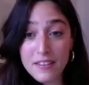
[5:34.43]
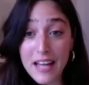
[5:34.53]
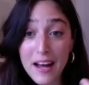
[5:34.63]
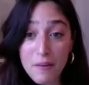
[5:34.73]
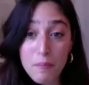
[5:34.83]

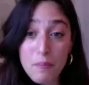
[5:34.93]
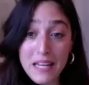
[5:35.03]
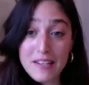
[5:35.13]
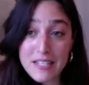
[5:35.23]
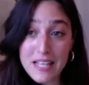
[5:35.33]
that
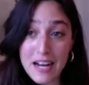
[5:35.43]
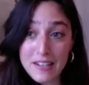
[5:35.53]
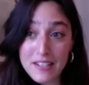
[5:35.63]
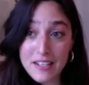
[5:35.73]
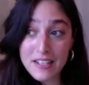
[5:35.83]
means
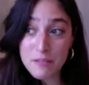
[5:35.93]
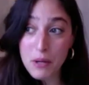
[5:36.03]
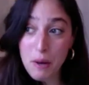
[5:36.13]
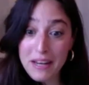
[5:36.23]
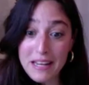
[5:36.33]
that it's
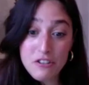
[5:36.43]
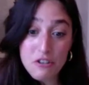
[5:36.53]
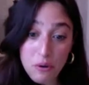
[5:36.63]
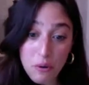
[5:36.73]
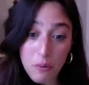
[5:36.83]
become an
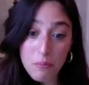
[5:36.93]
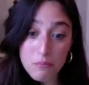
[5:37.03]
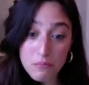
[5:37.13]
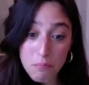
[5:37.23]
integral